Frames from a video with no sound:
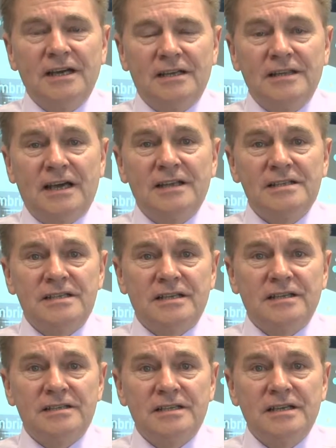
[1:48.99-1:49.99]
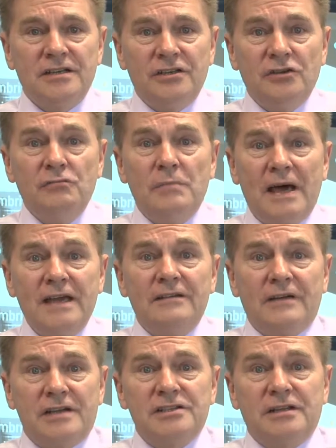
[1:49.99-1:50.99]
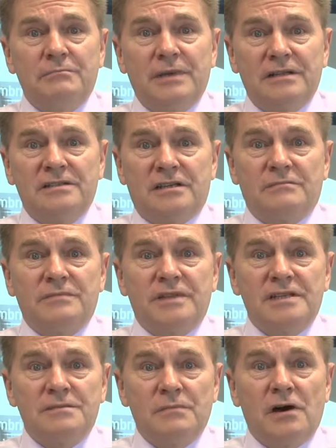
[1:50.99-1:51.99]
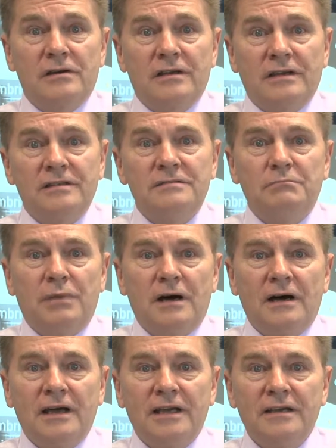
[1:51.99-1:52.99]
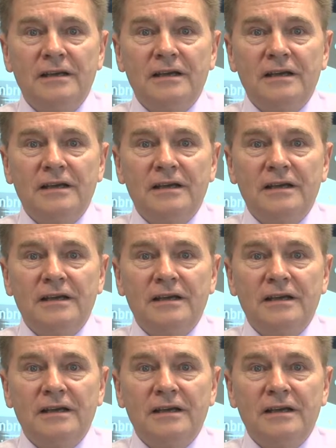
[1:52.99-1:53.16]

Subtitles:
and that is that you may have actually built up this market by